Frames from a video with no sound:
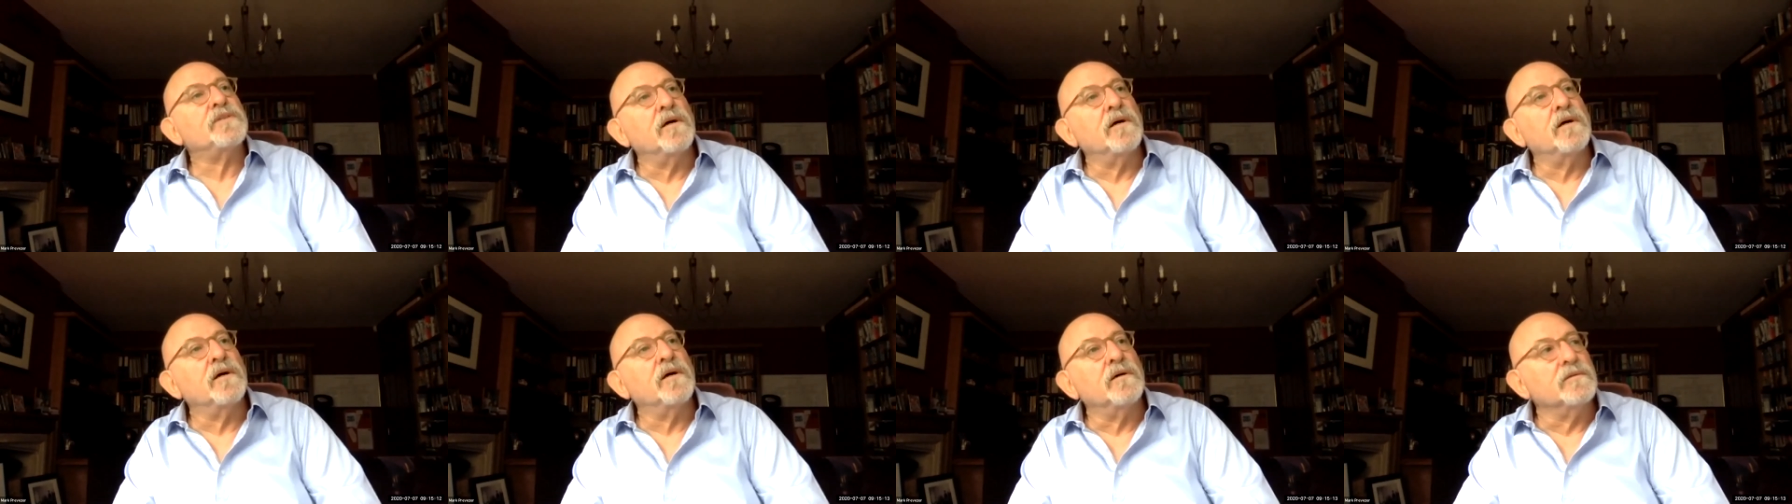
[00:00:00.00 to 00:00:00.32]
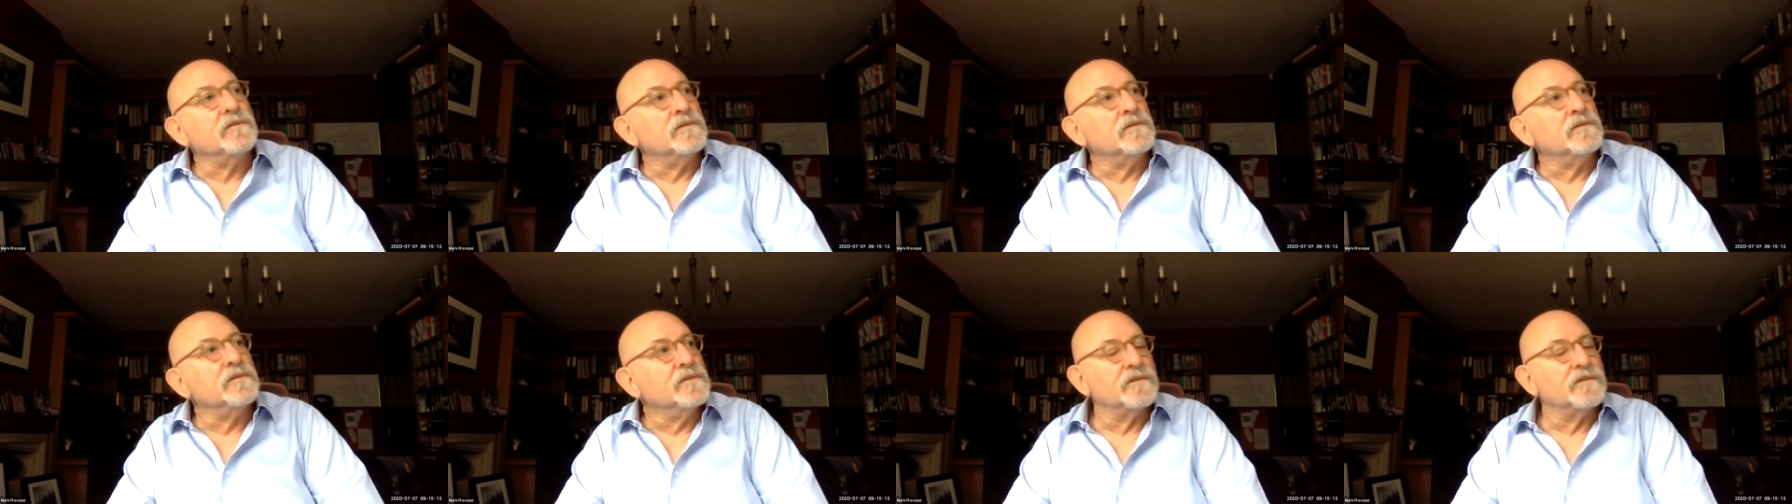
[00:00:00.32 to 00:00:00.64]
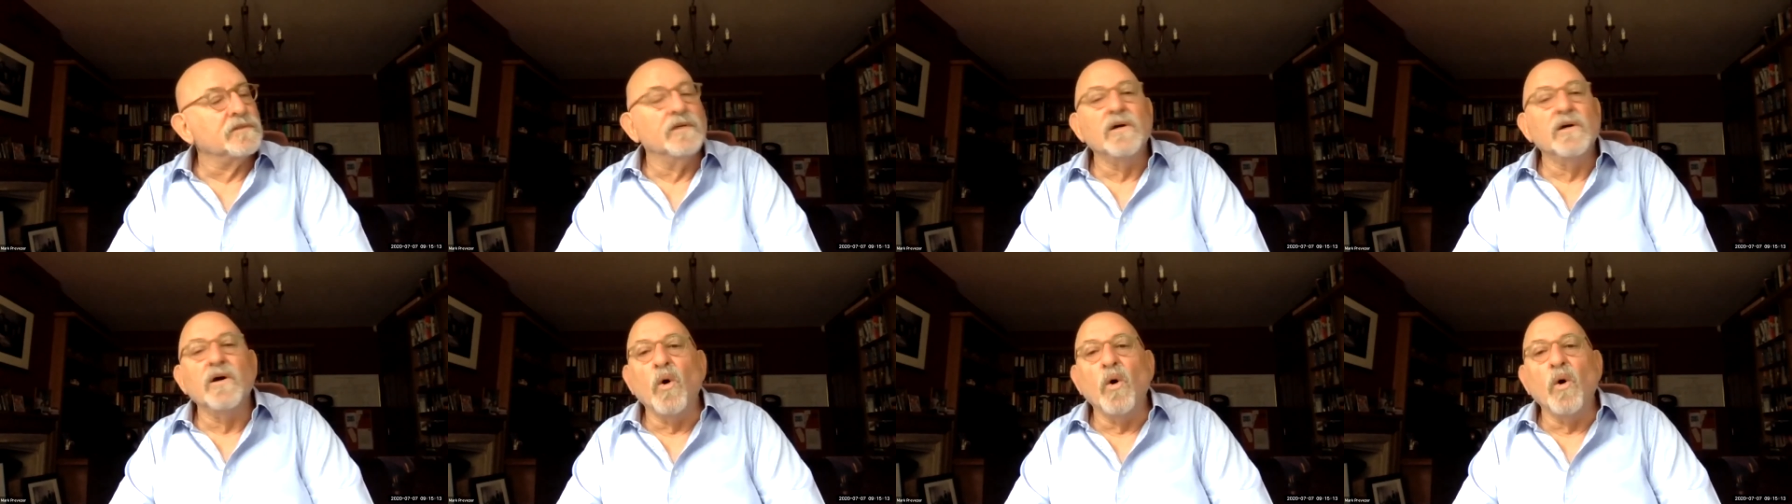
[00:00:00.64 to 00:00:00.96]
aren't
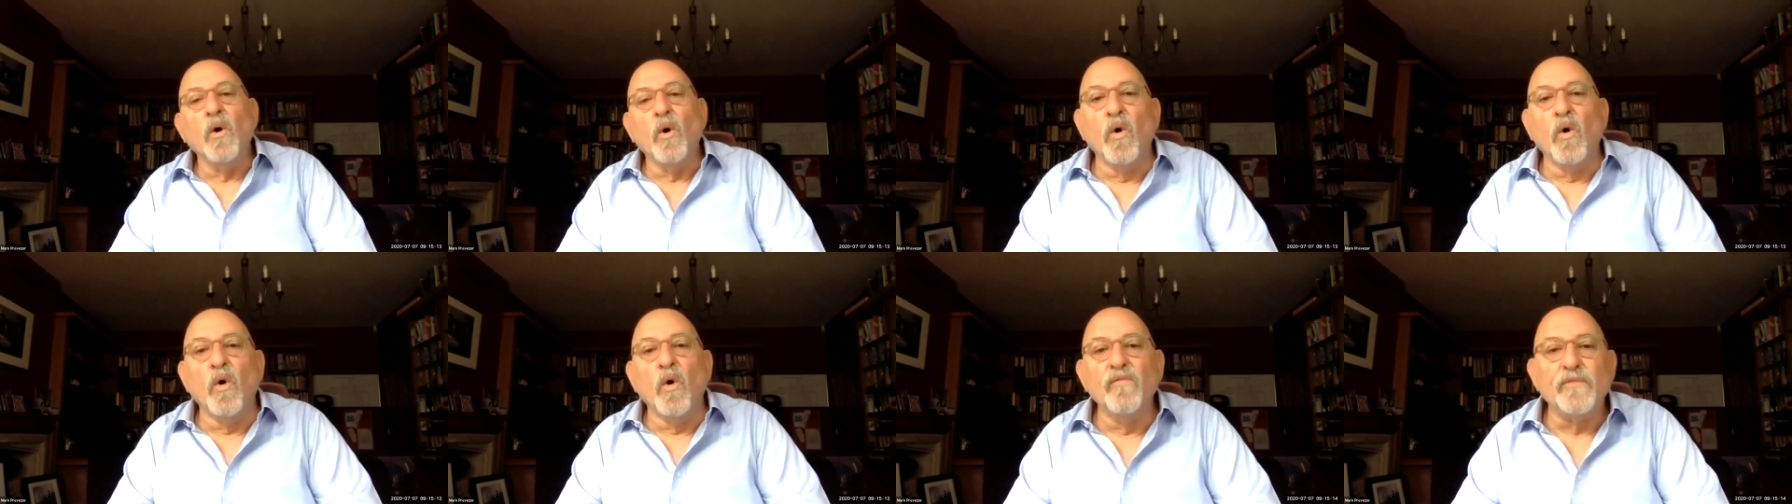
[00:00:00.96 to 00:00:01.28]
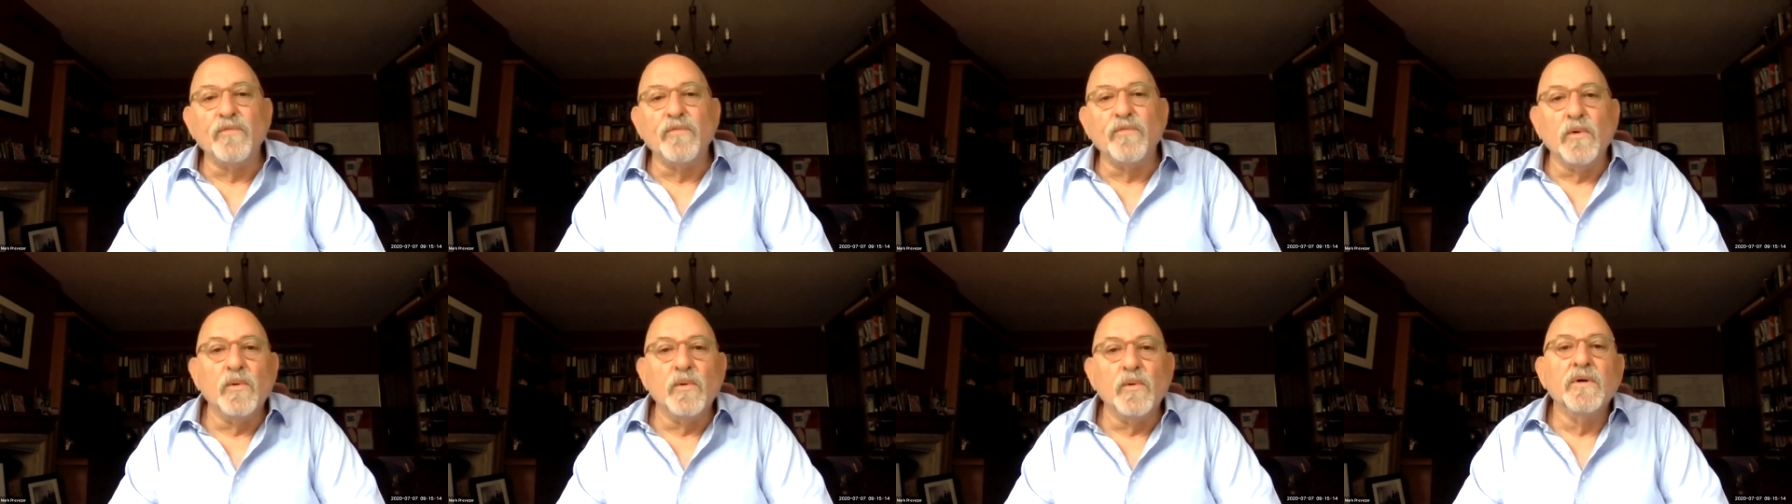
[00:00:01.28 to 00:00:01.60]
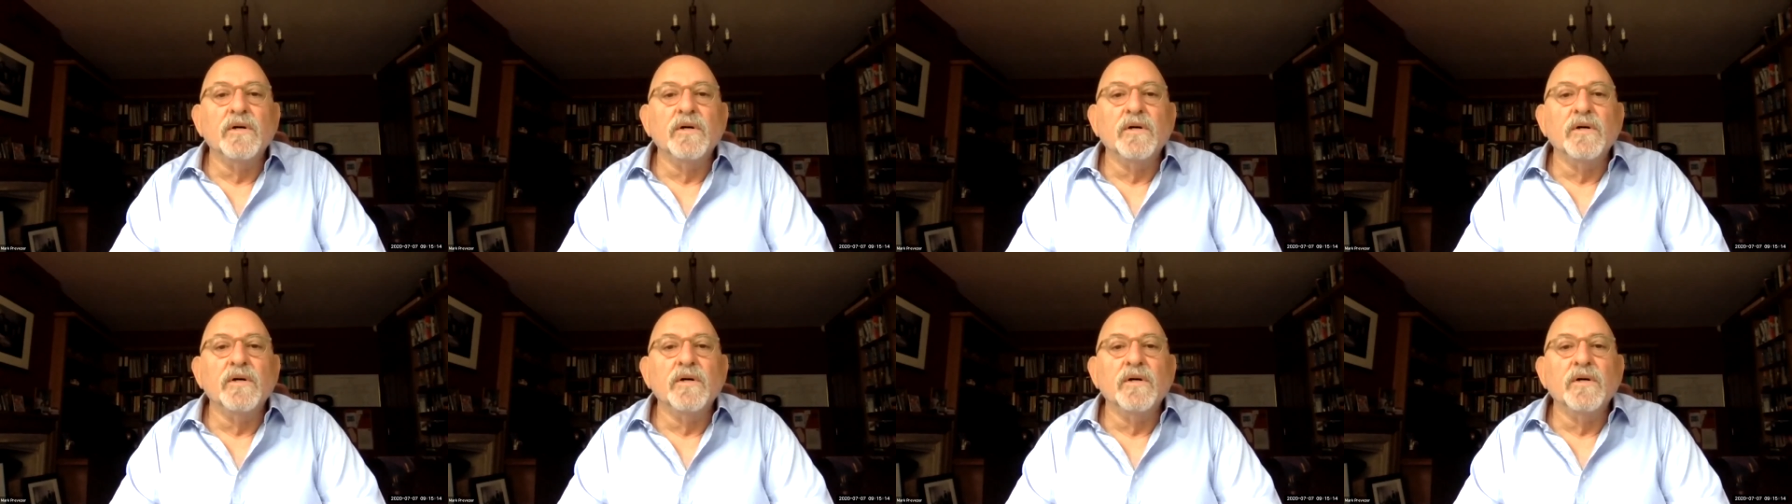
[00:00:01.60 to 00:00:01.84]
as awful